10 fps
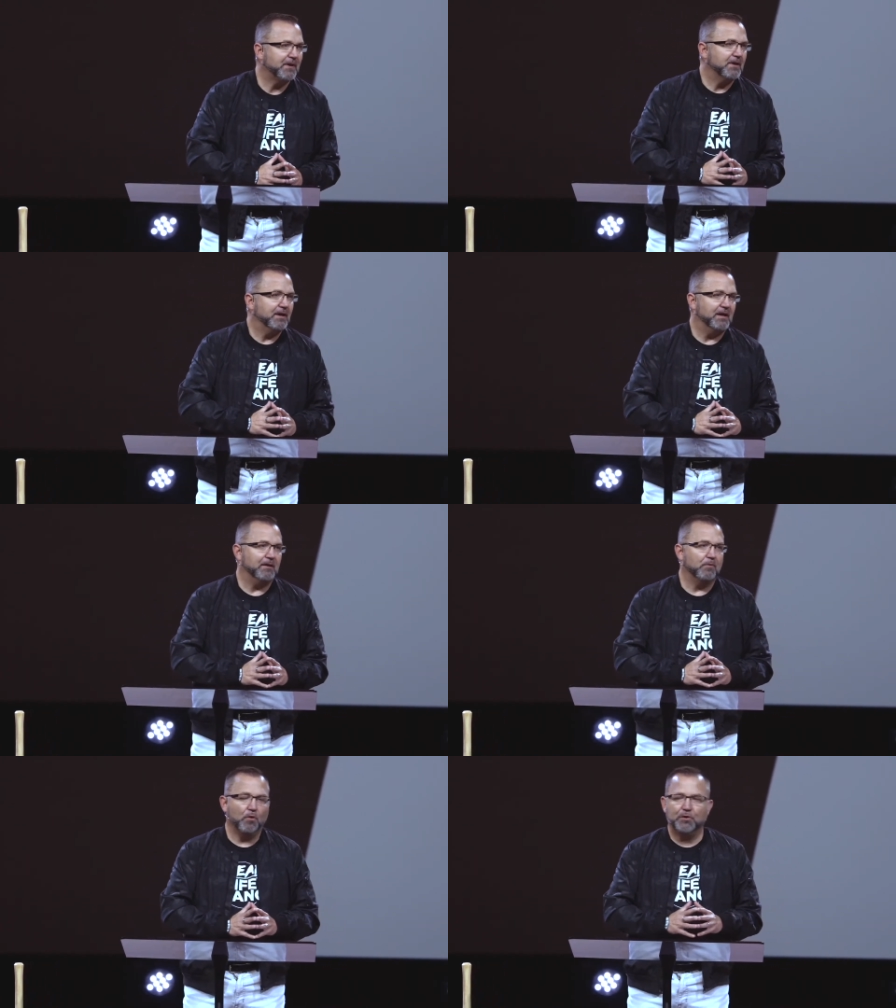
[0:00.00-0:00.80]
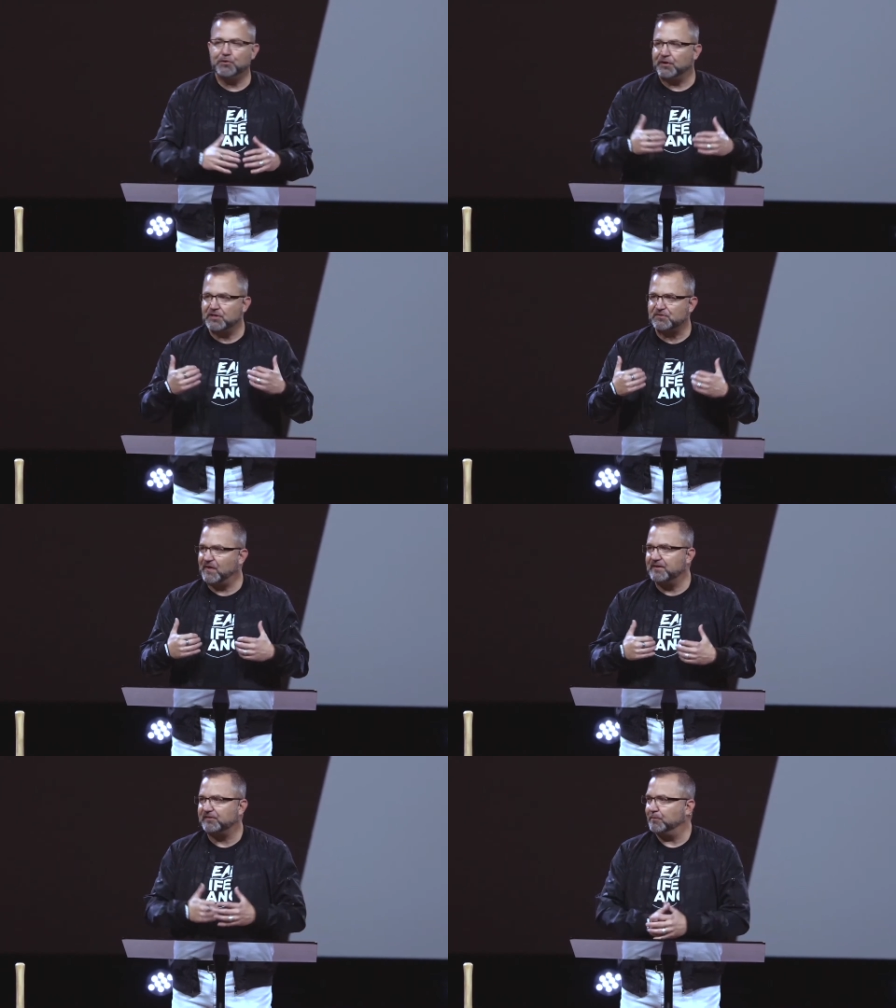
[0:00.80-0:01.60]
Um, or you can just
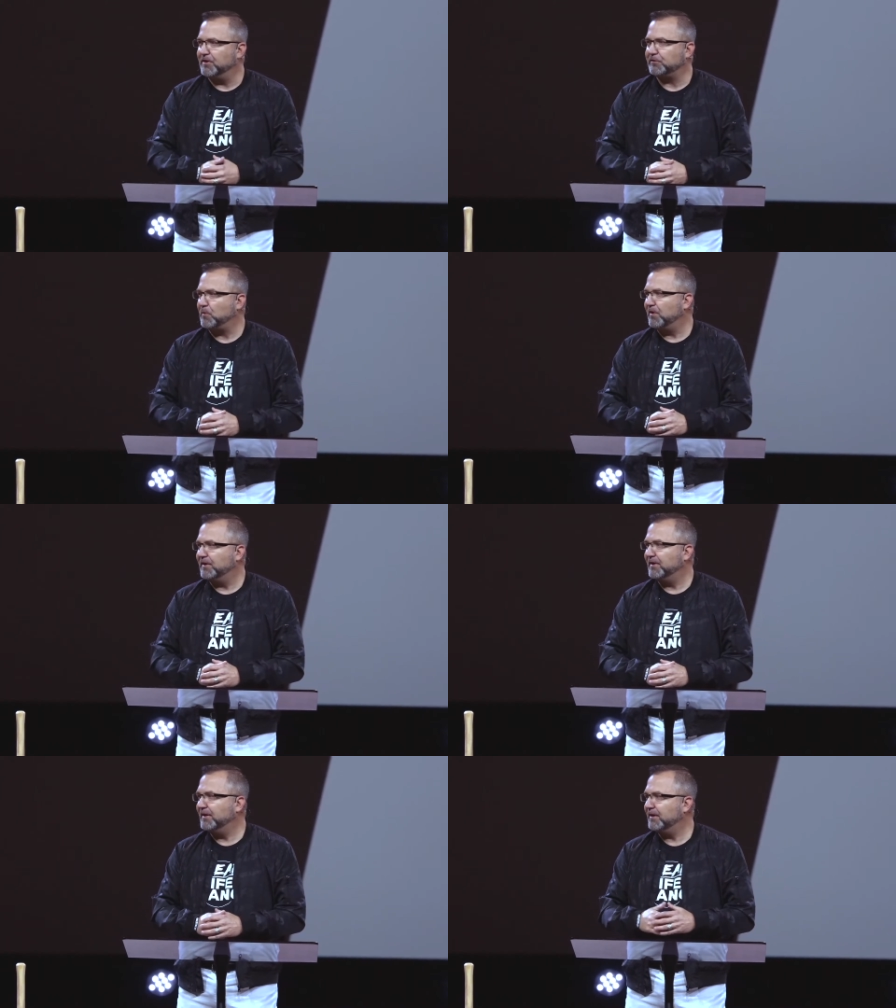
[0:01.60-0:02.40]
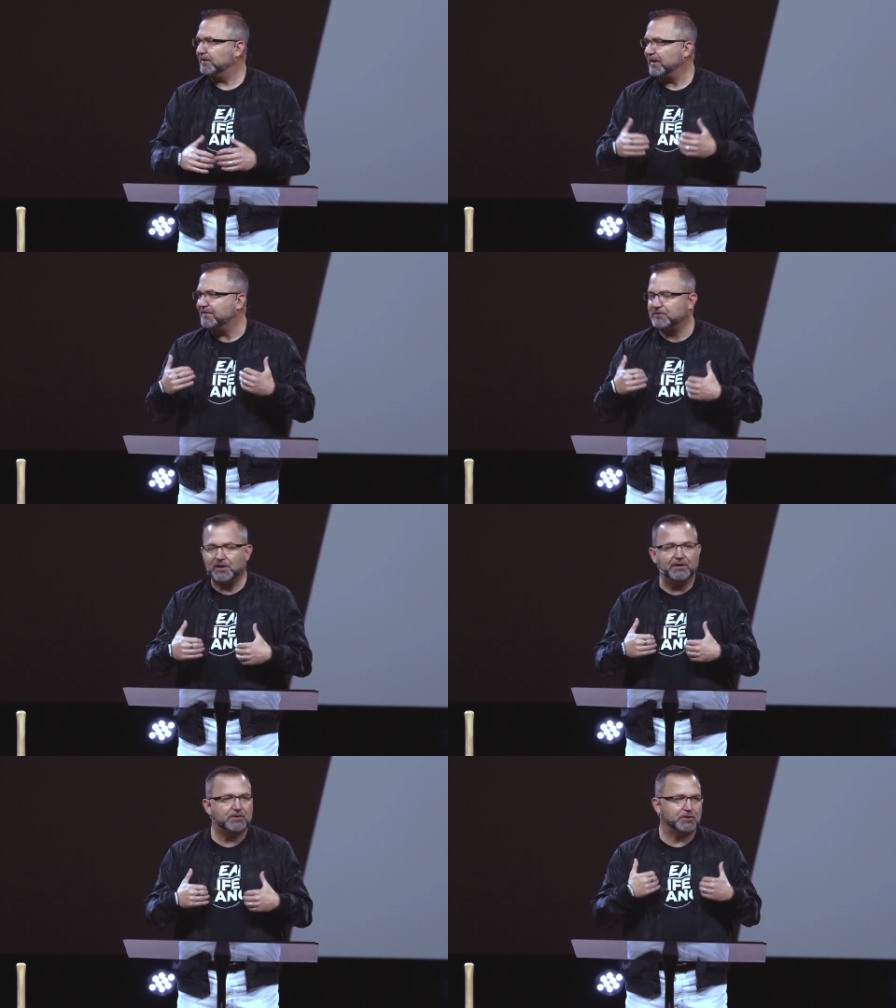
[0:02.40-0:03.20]
find someone that's wearing a, a Life
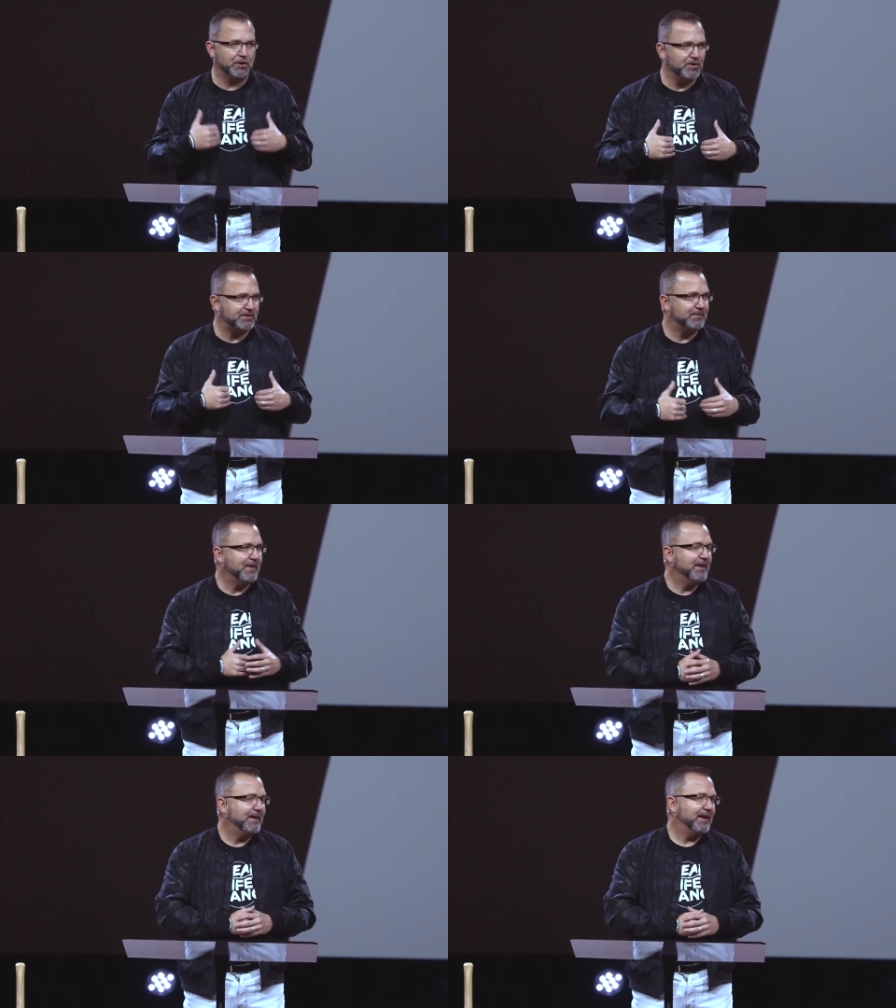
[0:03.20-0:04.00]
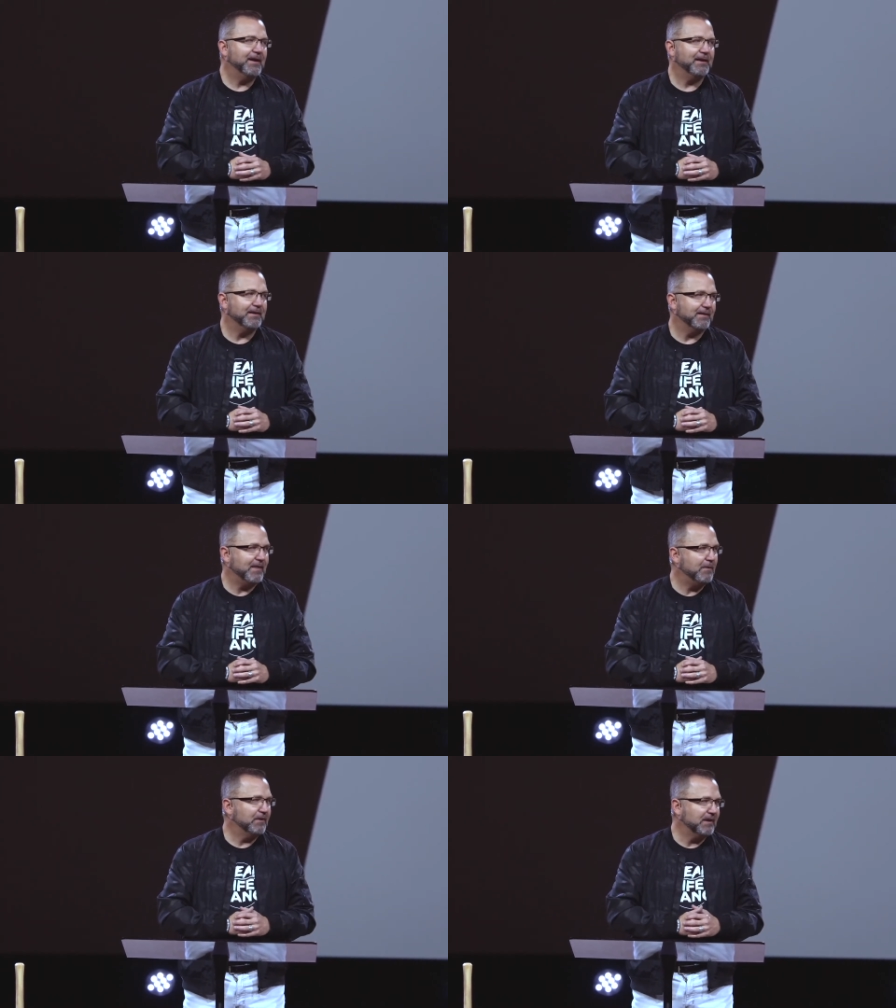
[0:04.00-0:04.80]
Change shirt, and uh,
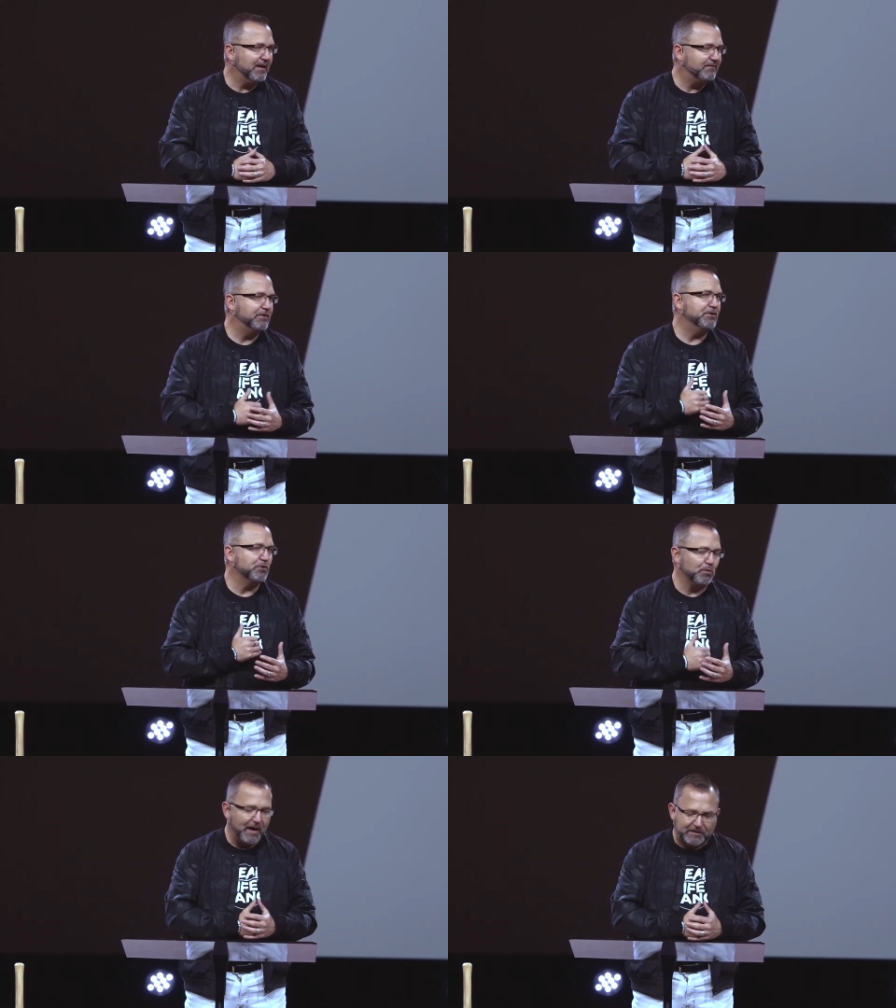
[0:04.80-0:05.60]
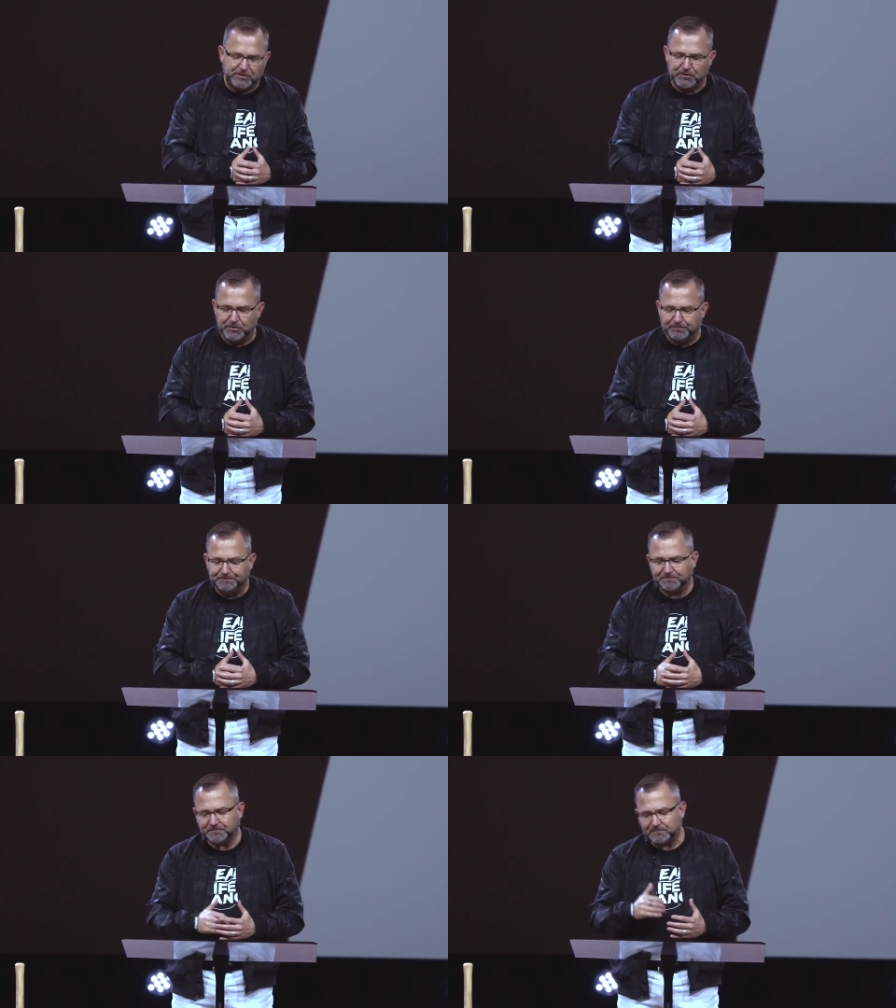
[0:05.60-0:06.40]
they would love to direct you
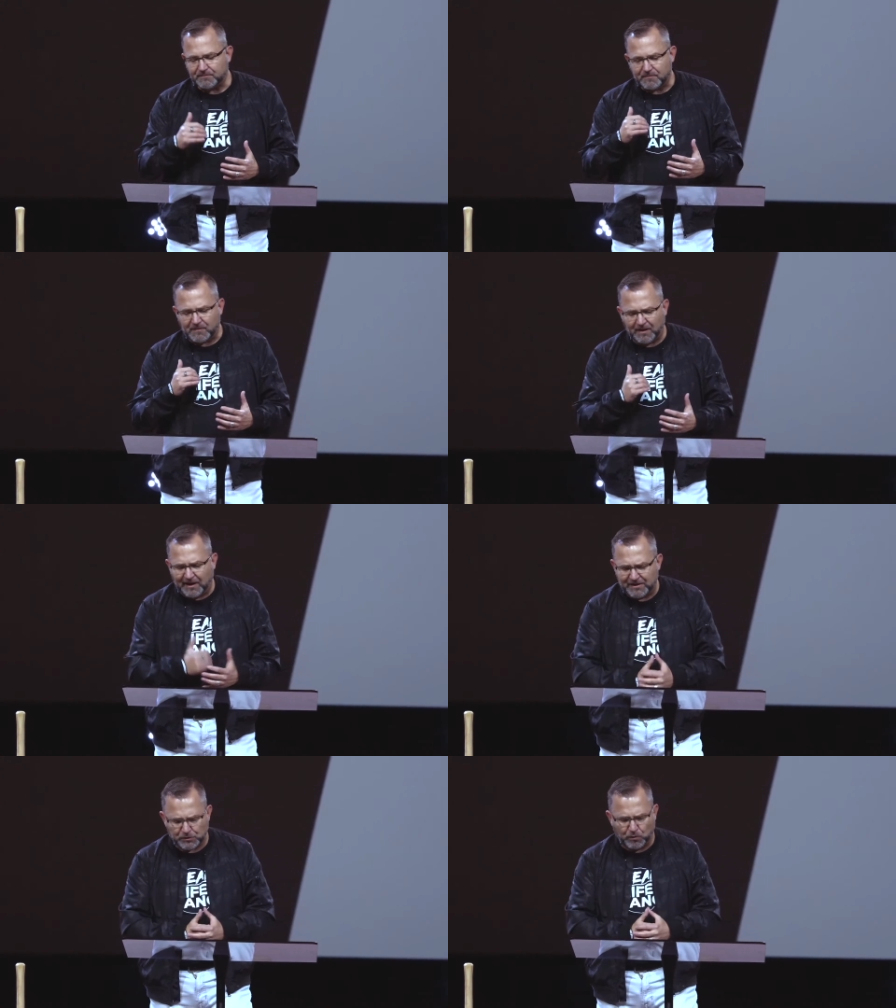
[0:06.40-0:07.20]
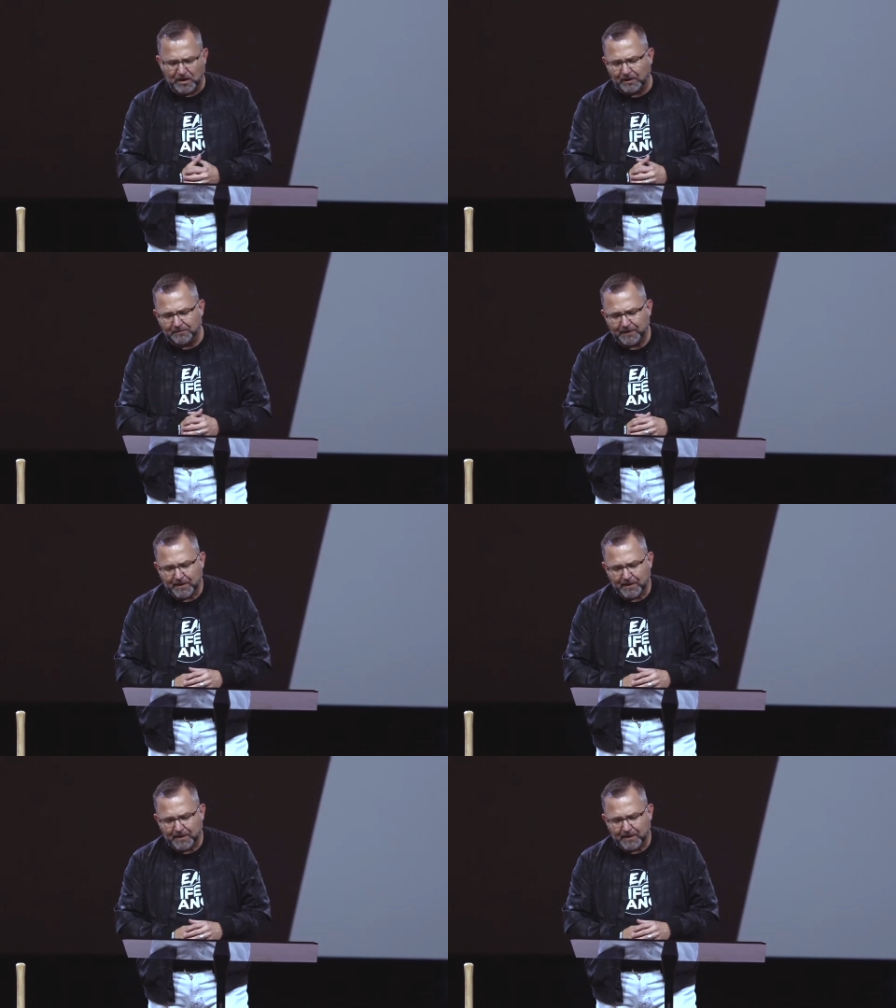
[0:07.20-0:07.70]
as well.